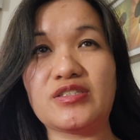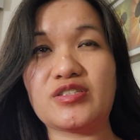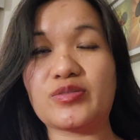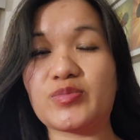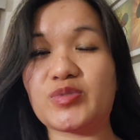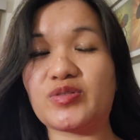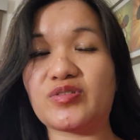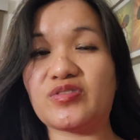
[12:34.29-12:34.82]

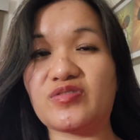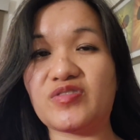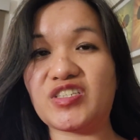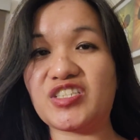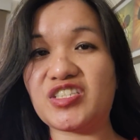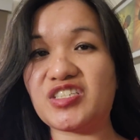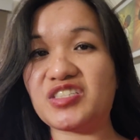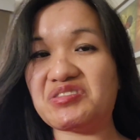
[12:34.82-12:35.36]
some sort of
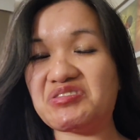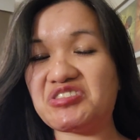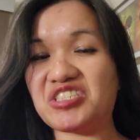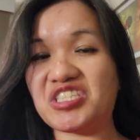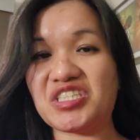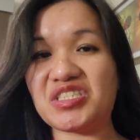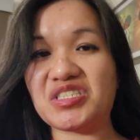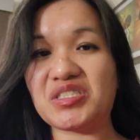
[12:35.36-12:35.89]
veggie
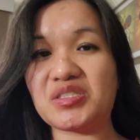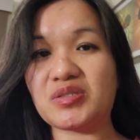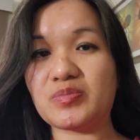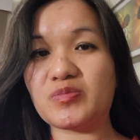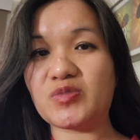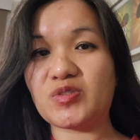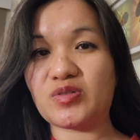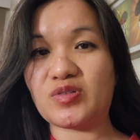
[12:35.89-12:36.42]
cheese
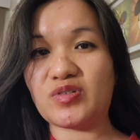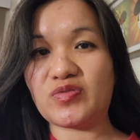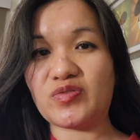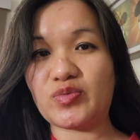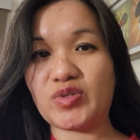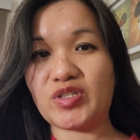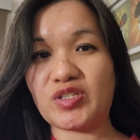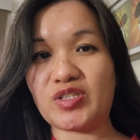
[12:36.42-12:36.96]
served
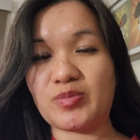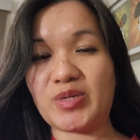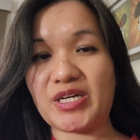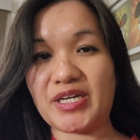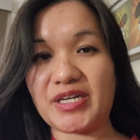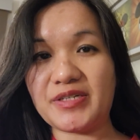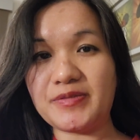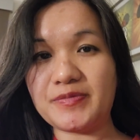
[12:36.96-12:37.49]
with a
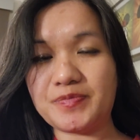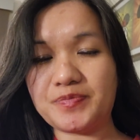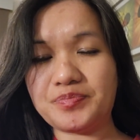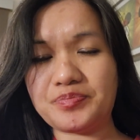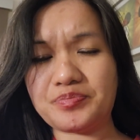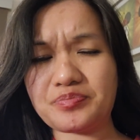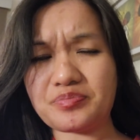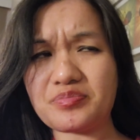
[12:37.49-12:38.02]
baguette.
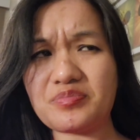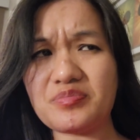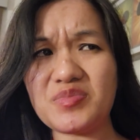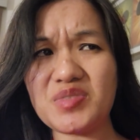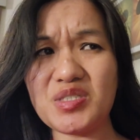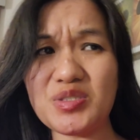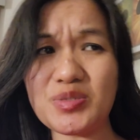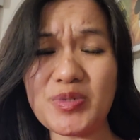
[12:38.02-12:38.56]

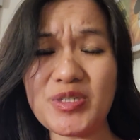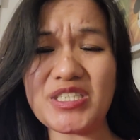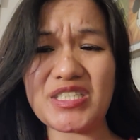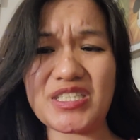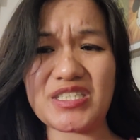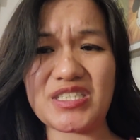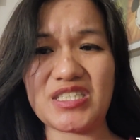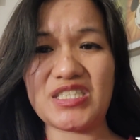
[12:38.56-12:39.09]
It was pretty
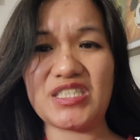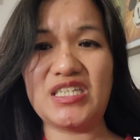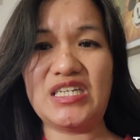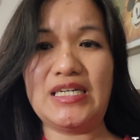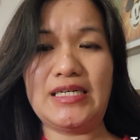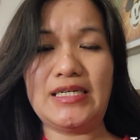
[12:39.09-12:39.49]
tasty.